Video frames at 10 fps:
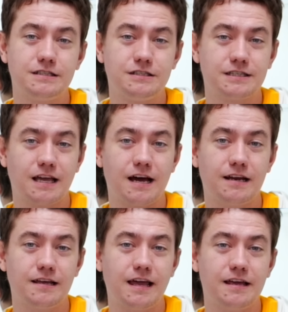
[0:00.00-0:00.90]
You just
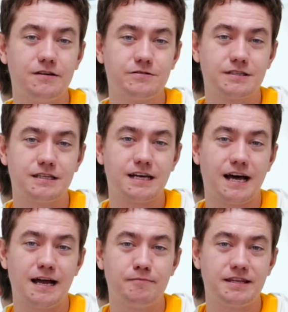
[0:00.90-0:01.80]
gotta get used to
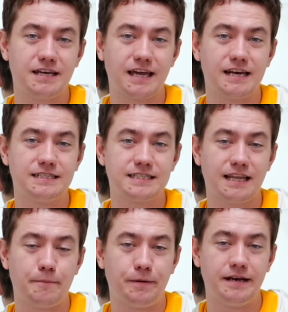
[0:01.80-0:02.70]
time ticking and
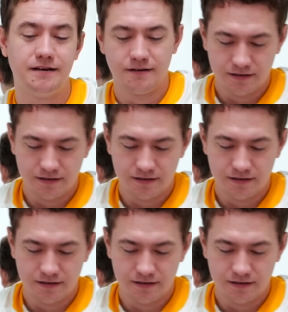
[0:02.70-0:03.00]
slipping.